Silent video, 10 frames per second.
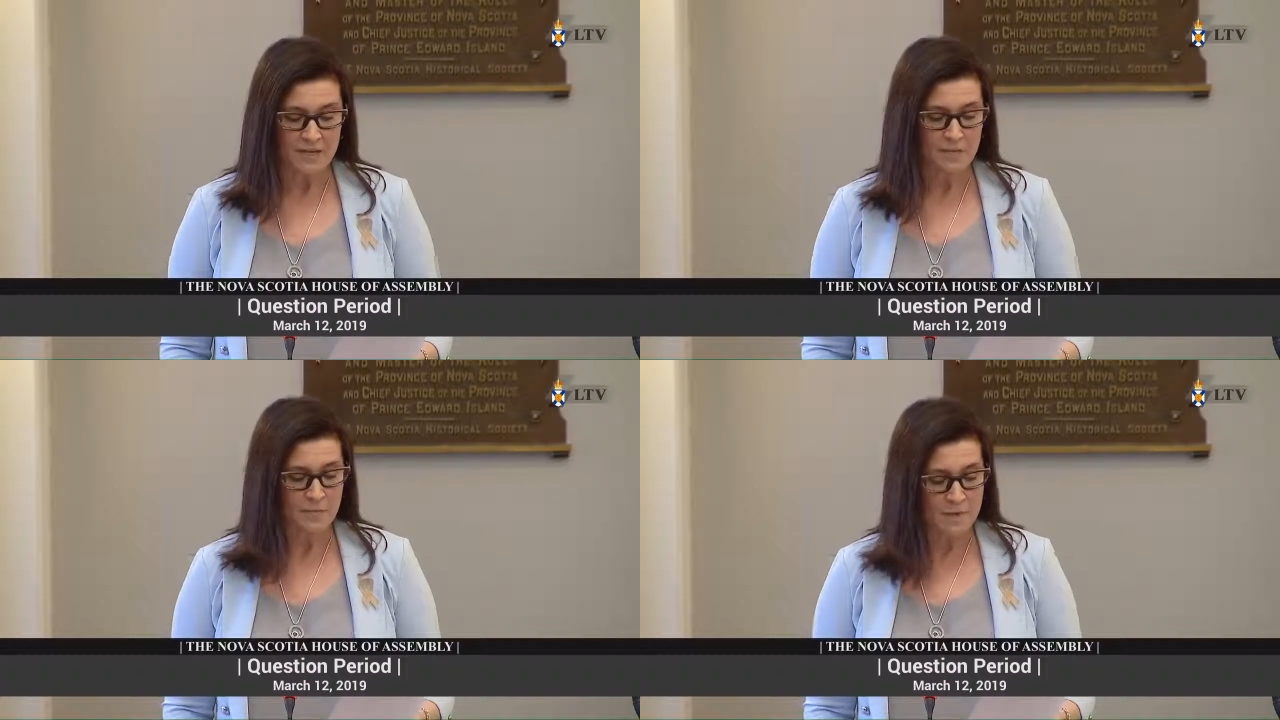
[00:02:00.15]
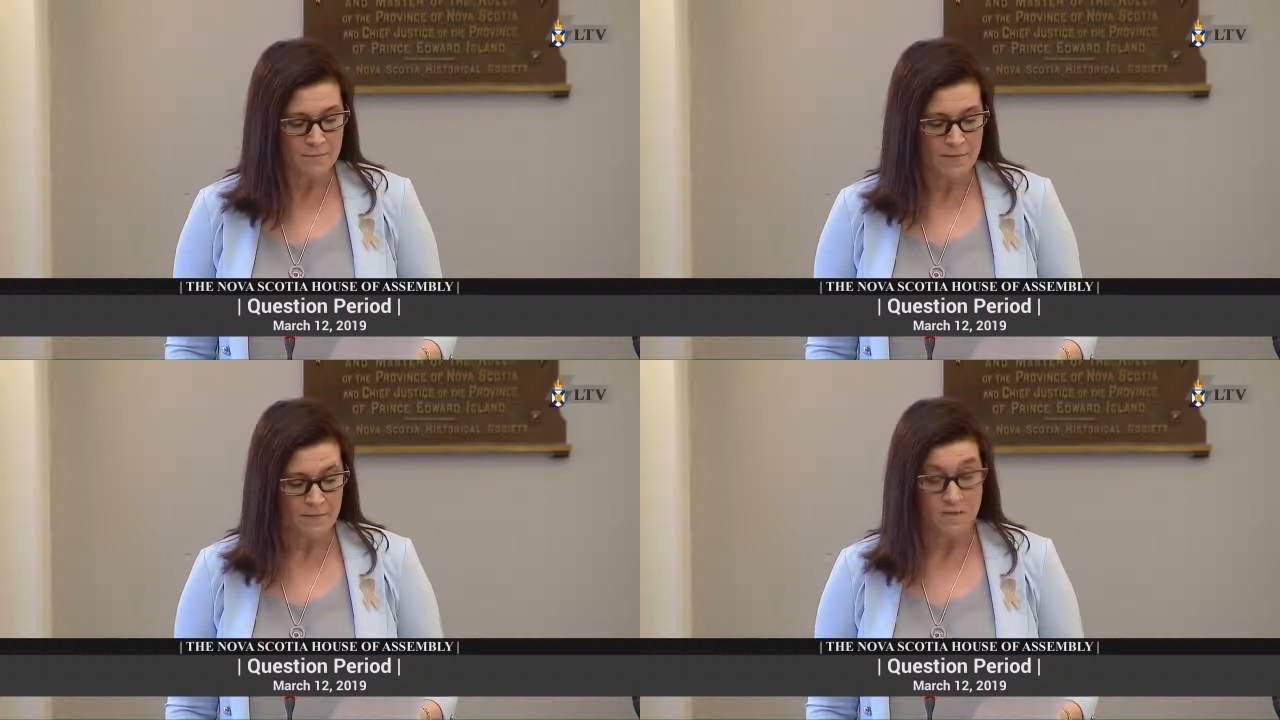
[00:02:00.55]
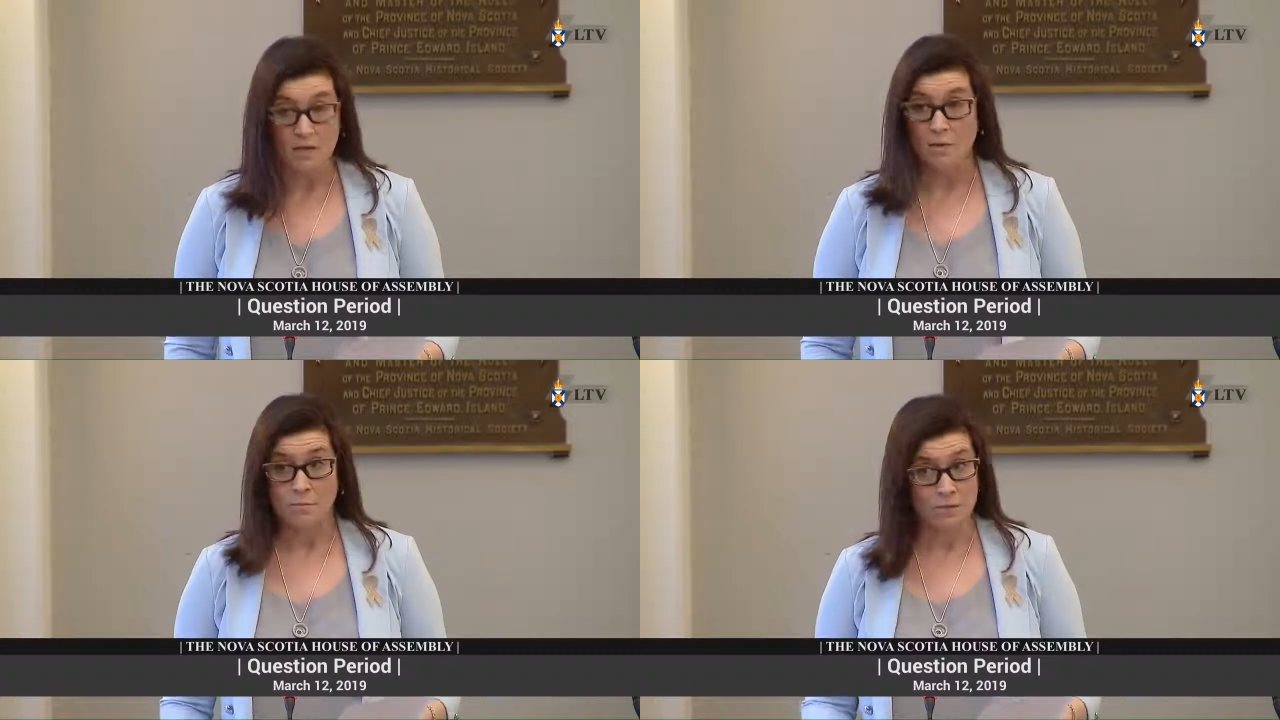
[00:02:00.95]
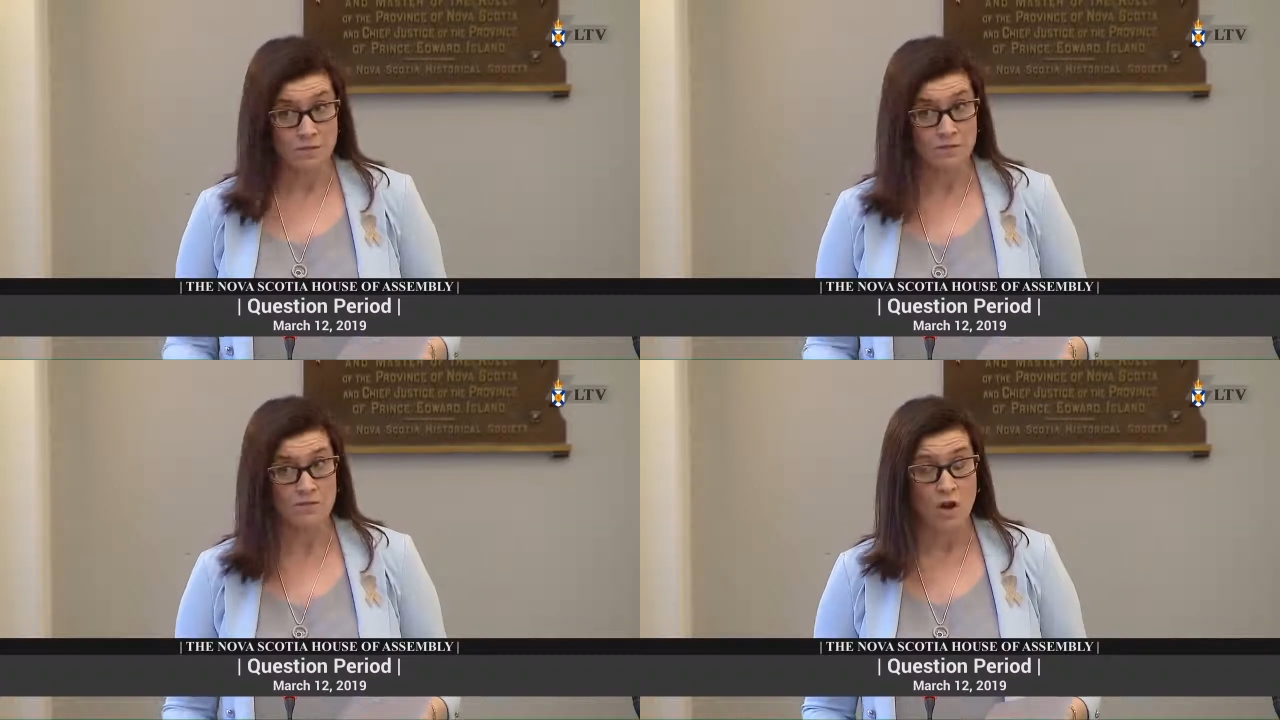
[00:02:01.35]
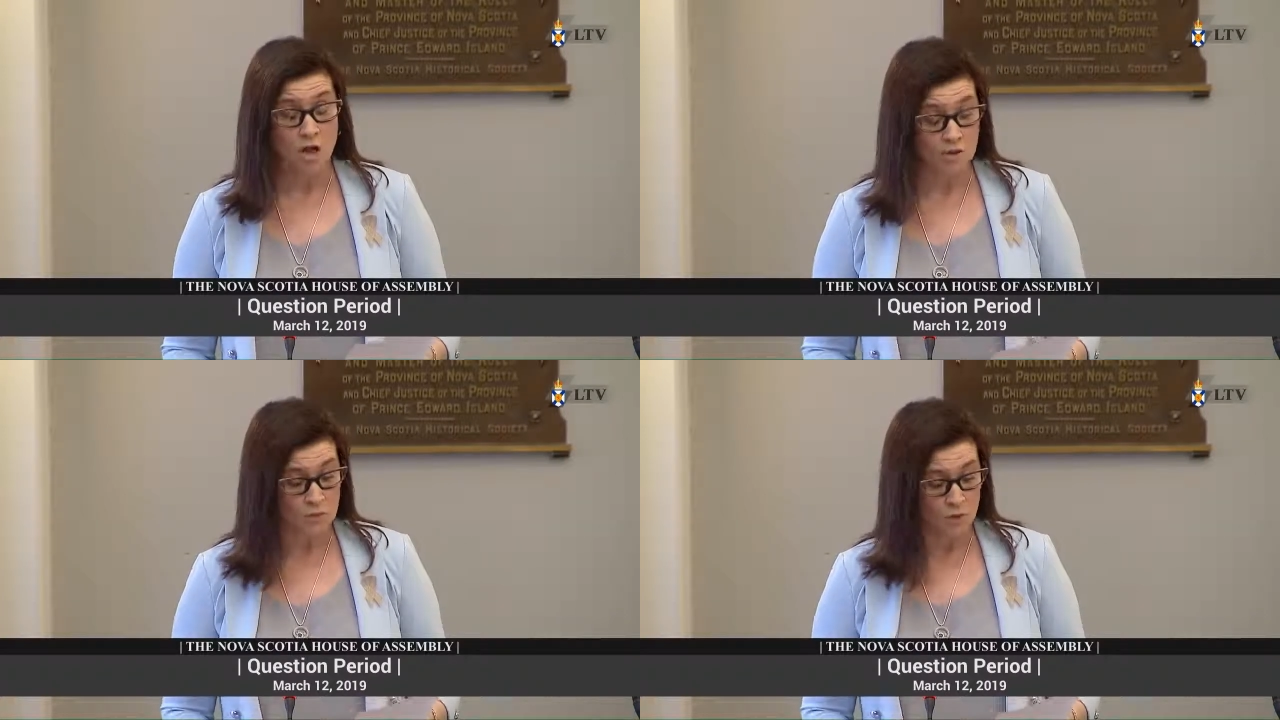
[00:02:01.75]
commitments, millions of
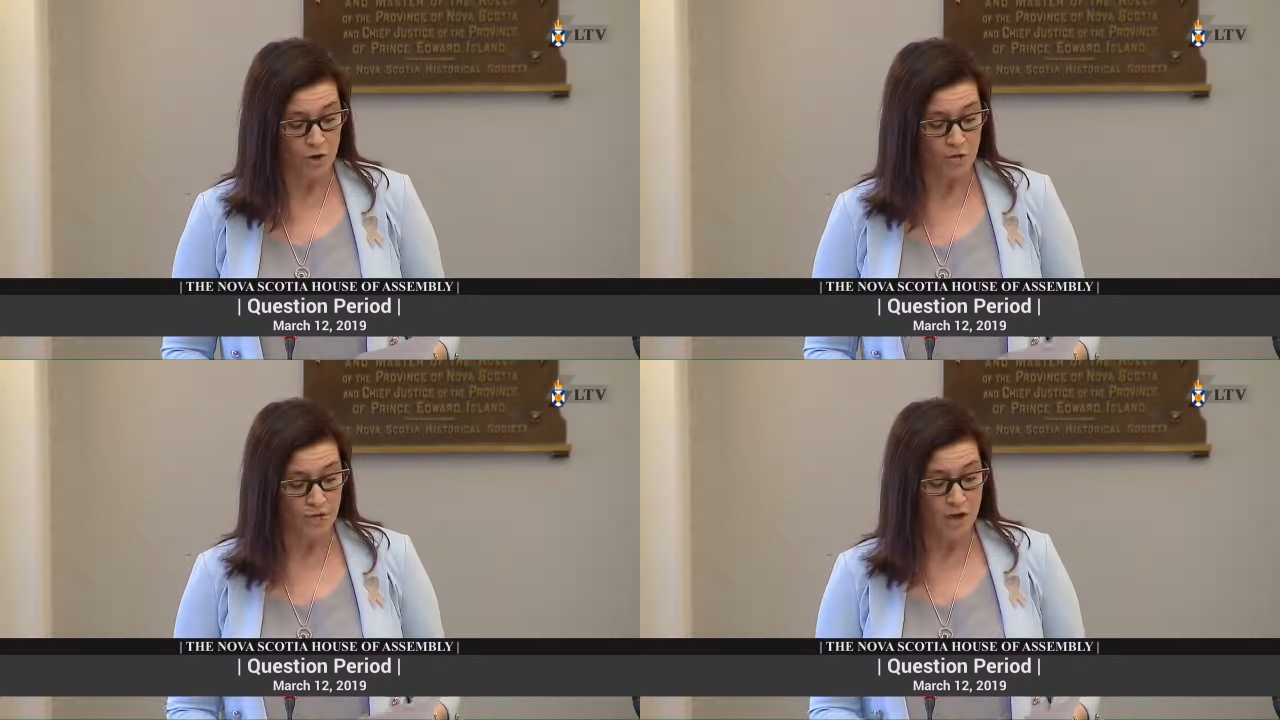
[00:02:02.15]
dollars worth,